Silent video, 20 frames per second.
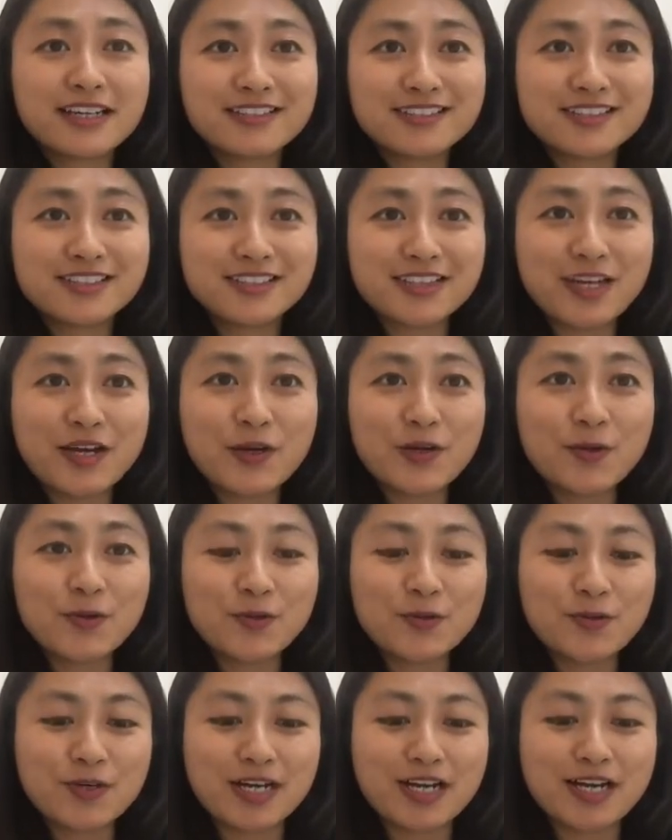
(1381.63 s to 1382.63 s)

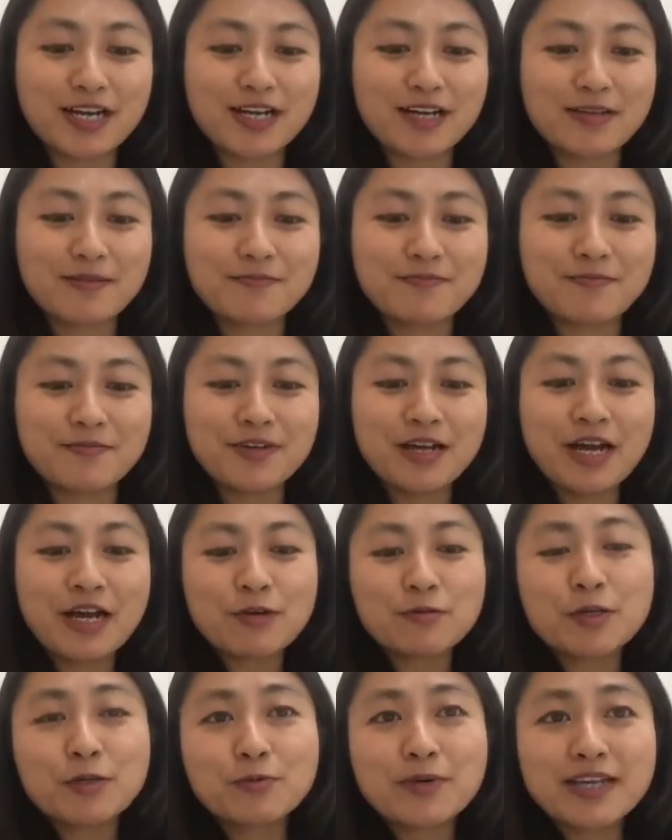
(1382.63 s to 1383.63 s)
so
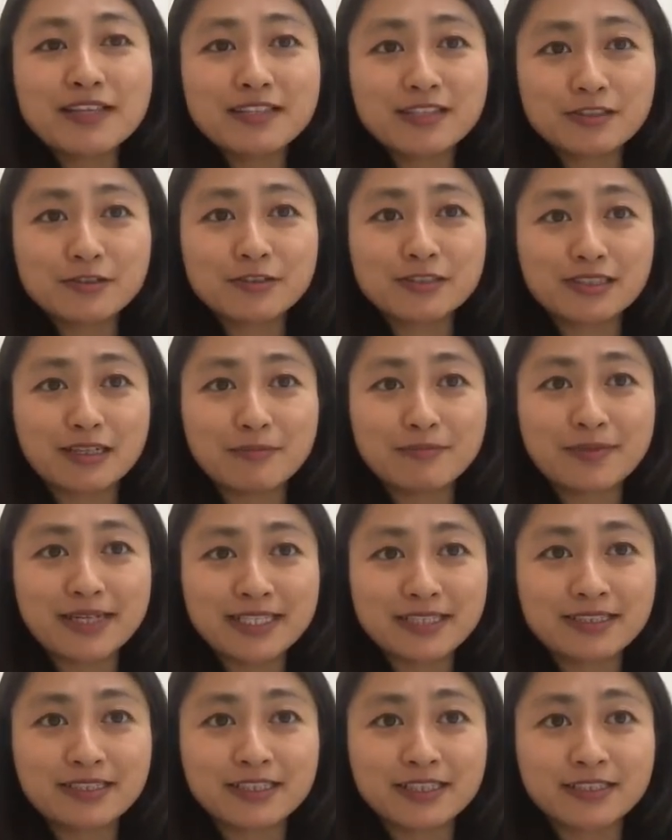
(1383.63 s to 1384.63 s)
we went through some
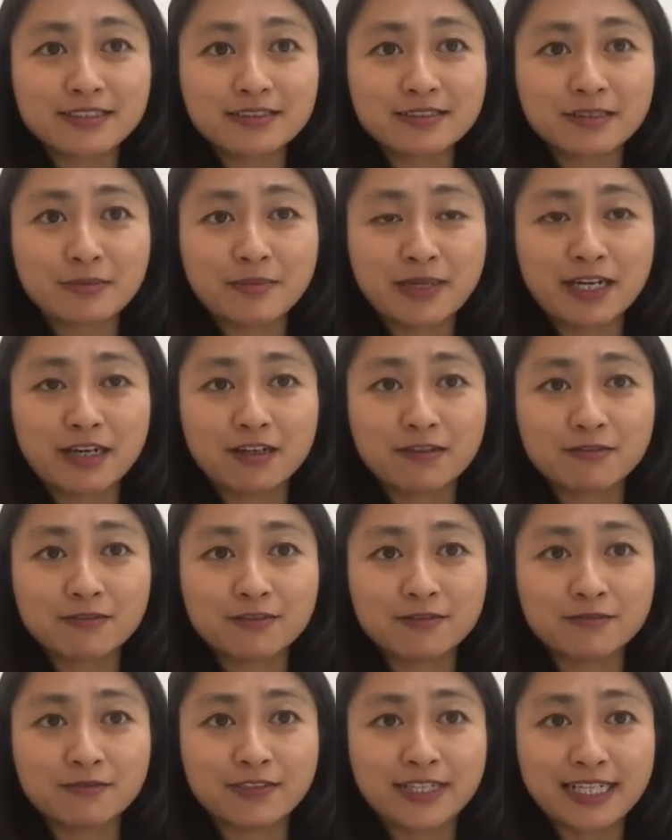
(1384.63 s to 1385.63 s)
basics
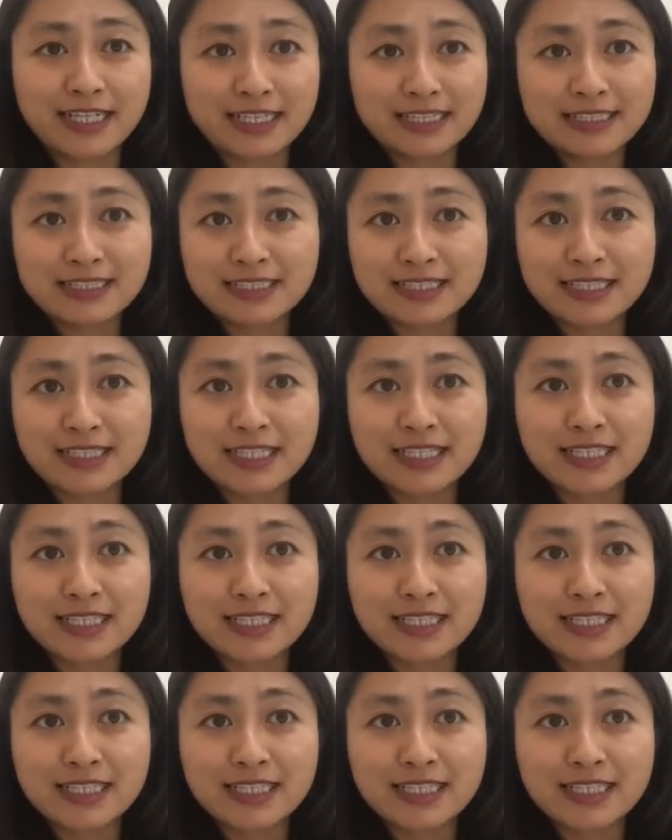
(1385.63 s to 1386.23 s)
about VAT,